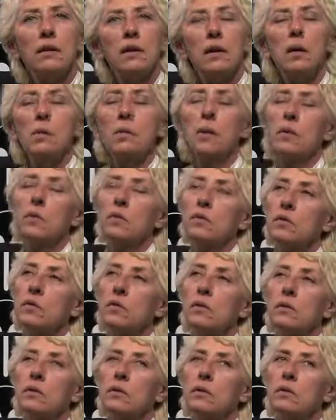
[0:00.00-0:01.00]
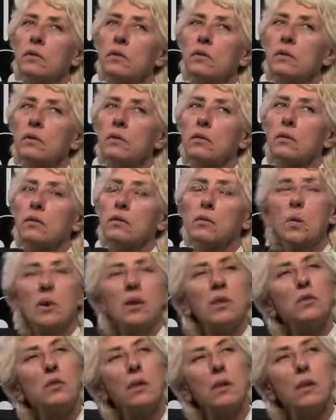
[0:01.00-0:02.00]
Anyway, it was
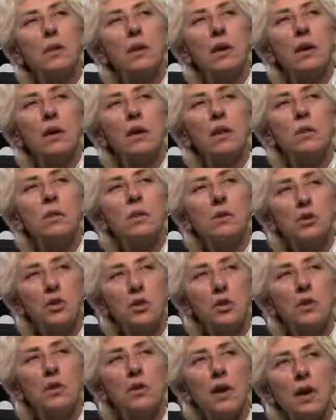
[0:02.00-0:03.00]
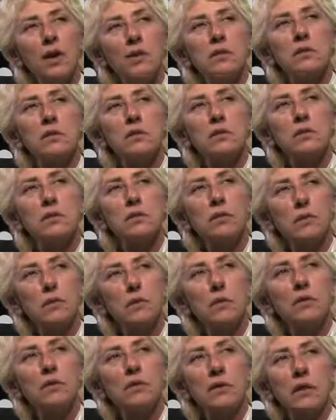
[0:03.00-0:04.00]
2012. The return, Isis, the
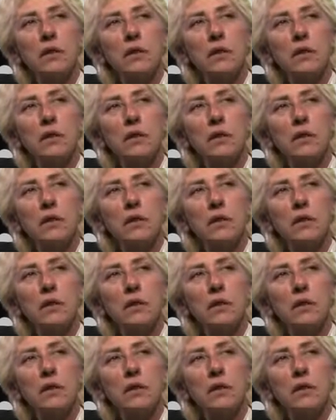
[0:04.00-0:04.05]
return of